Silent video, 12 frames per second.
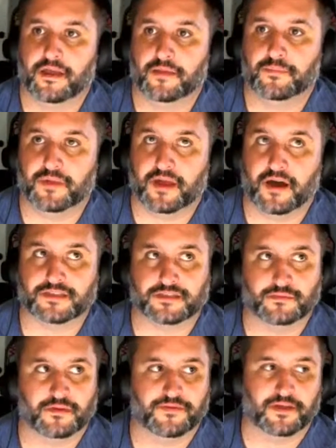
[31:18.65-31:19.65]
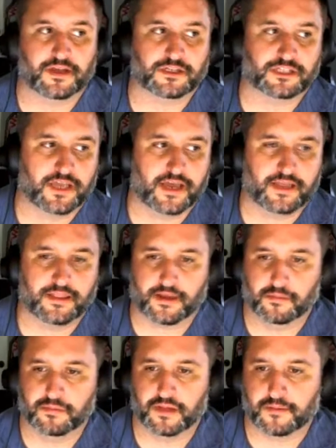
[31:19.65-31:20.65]
it'd be awesome if you actually had like
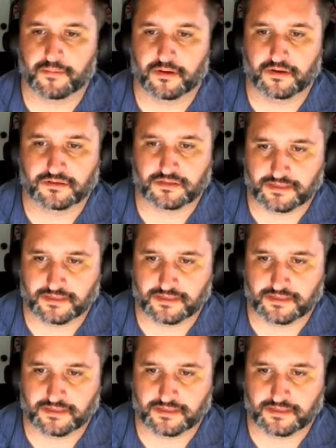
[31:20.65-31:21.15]
a blog post